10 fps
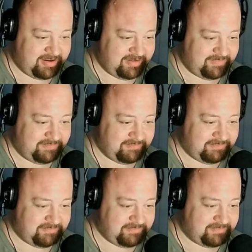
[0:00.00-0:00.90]

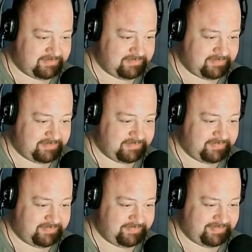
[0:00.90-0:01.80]

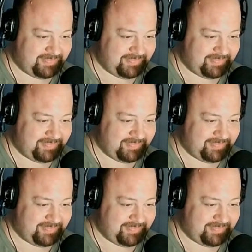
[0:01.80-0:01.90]
[no speech]